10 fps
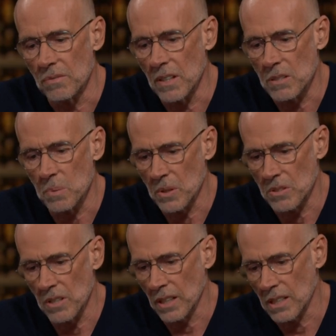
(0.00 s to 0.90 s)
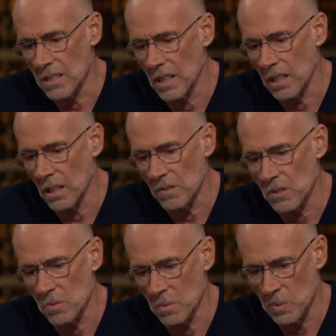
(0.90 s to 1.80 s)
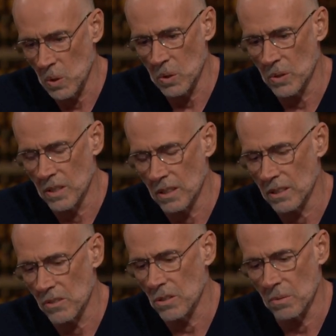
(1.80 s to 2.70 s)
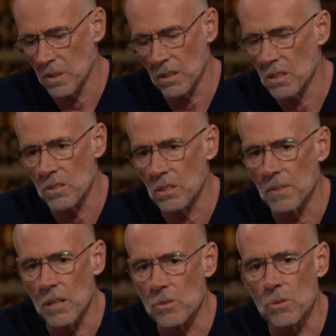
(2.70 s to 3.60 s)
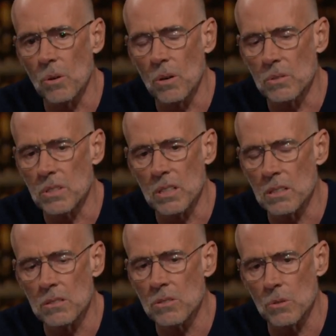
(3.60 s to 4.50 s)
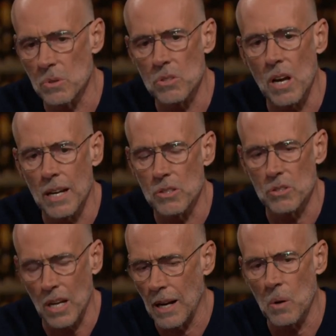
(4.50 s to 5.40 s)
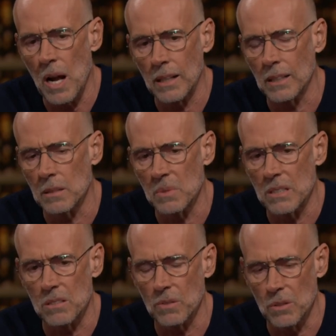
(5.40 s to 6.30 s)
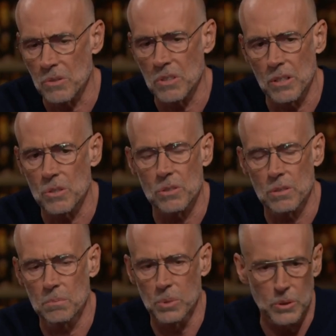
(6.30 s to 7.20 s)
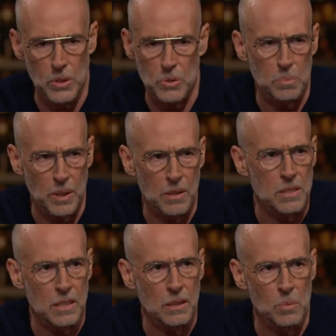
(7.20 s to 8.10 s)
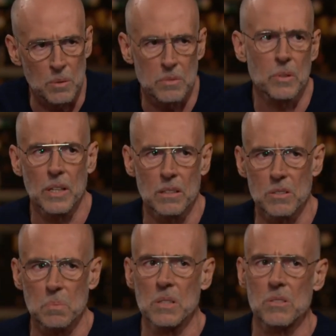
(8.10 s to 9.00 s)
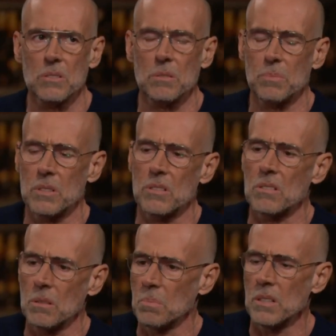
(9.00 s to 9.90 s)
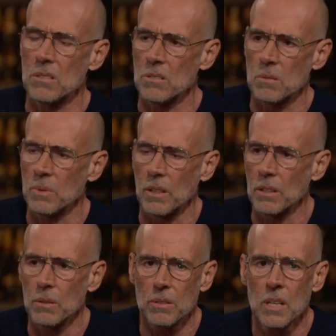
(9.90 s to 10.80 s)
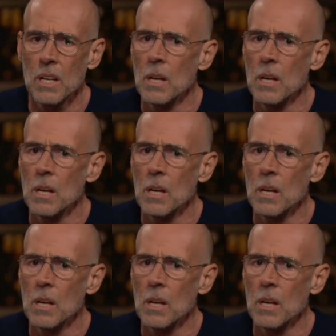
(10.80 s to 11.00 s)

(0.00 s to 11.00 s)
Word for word: Facebook is not going to take care of us when we're older or concerned with the condition of our soul. Teen suicide is skyrocketing because of concierge bulldozer parenting, where we've created this princess and the pea syndrome with our youth.